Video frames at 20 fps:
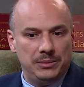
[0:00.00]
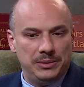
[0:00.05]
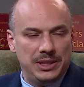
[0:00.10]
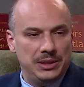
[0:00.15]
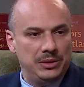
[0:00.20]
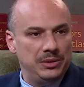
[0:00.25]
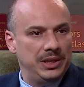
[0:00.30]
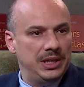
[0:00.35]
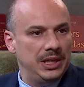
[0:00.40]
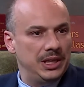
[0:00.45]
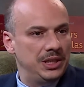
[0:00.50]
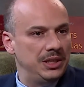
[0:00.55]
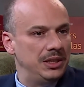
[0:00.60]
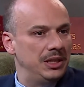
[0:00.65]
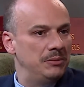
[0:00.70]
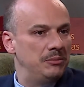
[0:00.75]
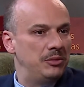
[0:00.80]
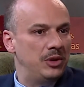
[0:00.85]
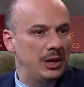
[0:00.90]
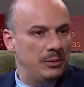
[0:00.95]
education
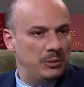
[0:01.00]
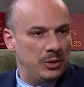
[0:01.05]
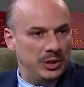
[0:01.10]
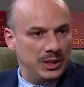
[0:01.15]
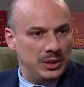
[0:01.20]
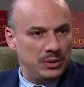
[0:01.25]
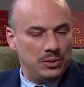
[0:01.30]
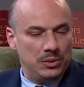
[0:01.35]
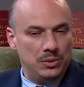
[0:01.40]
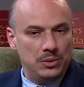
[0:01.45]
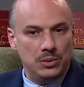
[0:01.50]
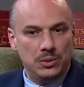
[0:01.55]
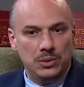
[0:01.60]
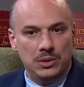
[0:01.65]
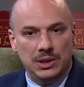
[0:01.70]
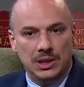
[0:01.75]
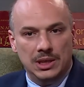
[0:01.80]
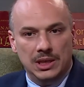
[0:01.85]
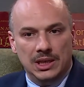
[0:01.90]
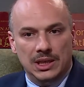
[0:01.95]
in primary school.
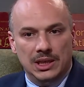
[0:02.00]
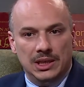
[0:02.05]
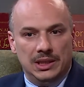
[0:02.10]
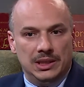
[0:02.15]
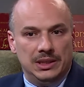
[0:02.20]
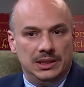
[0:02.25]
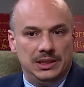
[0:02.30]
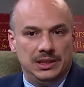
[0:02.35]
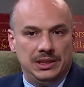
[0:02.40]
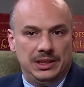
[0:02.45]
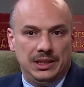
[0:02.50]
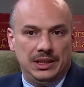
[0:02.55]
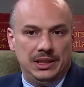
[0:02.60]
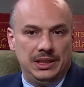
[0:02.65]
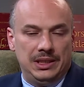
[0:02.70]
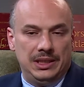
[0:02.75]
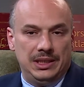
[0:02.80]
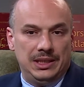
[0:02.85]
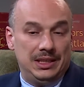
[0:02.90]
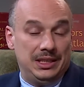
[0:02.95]

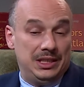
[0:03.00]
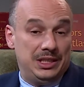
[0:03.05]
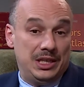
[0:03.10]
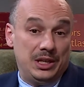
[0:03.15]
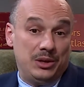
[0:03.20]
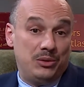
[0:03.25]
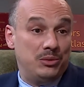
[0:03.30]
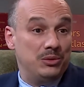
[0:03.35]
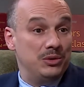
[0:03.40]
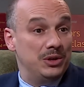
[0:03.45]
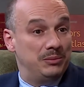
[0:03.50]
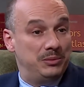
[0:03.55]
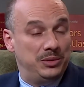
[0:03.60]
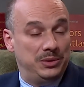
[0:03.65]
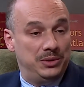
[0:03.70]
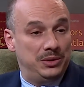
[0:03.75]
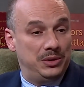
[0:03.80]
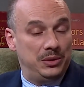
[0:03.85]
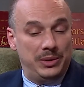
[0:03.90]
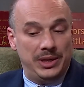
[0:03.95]
She grew up
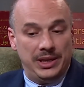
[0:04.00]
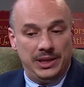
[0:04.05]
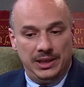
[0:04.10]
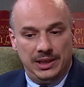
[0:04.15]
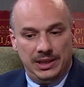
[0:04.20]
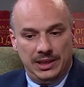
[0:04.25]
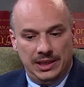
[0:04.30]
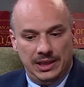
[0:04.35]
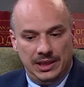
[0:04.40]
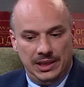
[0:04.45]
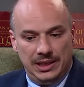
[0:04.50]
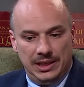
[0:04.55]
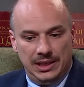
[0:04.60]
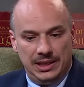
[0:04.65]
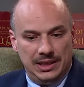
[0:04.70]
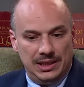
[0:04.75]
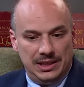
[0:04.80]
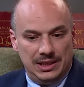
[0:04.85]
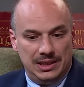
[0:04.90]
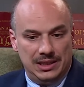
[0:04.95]
during
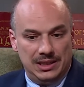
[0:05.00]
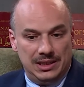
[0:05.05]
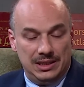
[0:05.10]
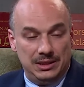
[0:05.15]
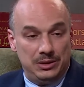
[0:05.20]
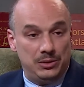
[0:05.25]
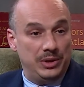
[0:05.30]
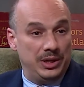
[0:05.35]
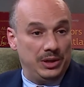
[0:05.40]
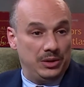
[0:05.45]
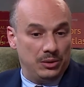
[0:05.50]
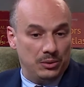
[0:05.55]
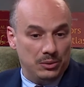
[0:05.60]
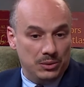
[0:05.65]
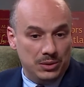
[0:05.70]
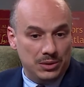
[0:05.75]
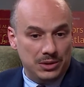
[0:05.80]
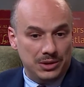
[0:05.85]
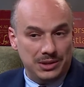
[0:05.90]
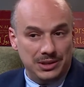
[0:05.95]
the
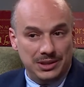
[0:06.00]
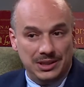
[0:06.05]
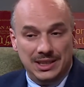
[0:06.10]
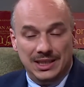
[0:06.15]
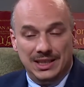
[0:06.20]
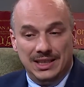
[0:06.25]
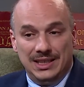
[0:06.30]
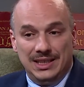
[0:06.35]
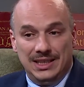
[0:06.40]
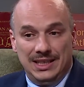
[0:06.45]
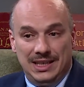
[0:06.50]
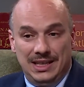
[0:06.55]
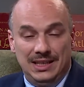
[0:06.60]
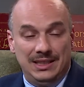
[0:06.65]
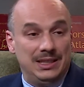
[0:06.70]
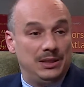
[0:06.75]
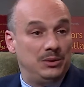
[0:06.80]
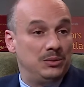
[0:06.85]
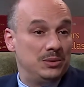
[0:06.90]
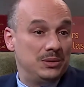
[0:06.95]
war, and
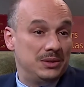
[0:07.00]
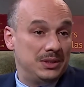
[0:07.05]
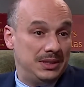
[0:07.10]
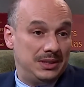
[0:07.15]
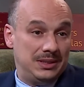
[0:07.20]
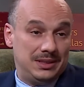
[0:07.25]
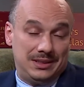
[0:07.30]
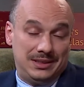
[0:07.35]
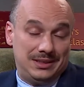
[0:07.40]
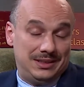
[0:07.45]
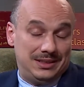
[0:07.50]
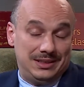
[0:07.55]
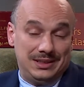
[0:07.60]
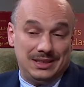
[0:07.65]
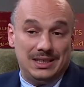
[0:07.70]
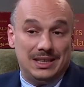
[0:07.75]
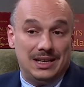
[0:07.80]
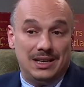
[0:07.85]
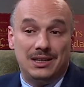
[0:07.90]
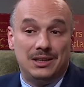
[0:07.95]
it was
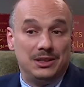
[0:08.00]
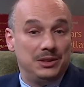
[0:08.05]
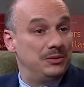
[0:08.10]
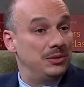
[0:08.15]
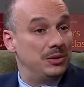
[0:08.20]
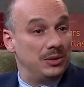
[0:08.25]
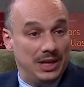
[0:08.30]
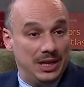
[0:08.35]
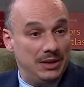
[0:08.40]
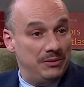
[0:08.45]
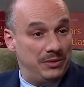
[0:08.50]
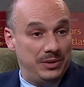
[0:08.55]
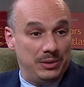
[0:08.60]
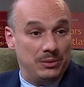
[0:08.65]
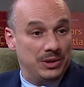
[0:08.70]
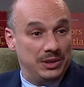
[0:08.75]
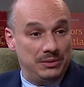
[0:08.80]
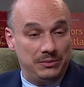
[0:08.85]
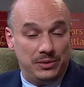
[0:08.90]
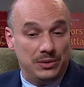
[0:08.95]
hard for
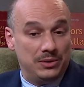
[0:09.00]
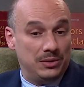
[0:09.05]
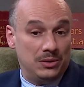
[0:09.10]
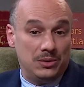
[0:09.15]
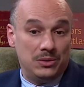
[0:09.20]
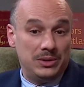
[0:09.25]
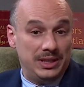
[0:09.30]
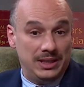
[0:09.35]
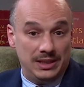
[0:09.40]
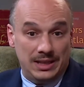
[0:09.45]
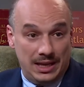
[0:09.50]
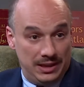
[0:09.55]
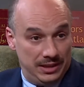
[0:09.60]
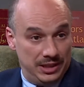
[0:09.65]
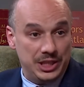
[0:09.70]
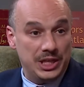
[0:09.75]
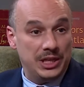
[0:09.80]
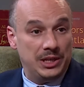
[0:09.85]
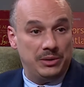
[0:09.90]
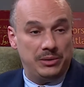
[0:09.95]
everyone, for all that
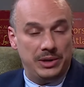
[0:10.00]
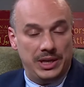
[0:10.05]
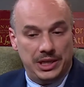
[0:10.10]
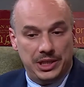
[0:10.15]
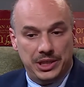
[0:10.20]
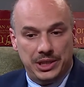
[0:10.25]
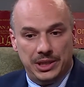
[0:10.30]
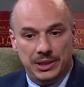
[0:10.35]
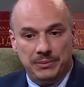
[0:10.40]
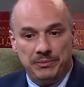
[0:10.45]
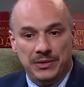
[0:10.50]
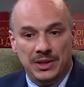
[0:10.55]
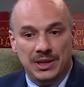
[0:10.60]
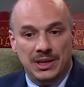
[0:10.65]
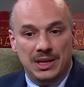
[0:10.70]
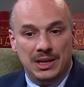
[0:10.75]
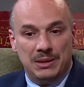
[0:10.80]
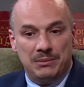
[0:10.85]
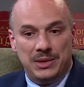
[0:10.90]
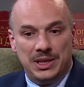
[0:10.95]
generation.
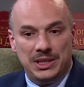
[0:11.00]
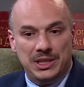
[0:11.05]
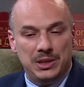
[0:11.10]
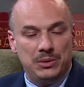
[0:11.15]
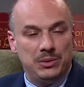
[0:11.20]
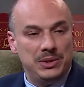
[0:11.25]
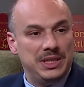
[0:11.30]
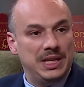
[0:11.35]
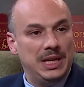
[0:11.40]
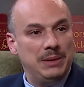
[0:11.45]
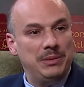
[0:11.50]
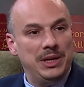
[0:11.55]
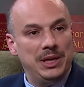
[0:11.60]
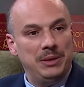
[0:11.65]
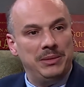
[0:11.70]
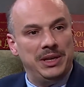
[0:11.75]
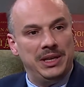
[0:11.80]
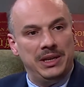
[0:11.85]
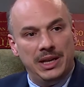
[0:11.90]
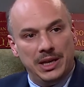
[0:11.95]
But she was keeping
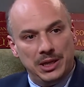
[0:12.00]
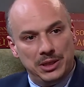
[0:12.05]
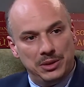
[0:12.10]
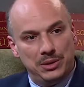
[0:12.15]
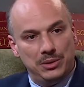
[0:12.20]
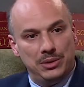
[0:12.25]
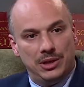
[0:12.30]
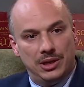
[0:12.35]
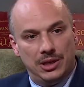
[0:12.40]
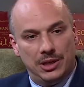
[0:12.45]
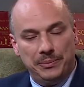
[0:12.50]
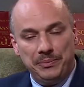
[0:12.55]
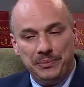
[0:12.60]
me next to her,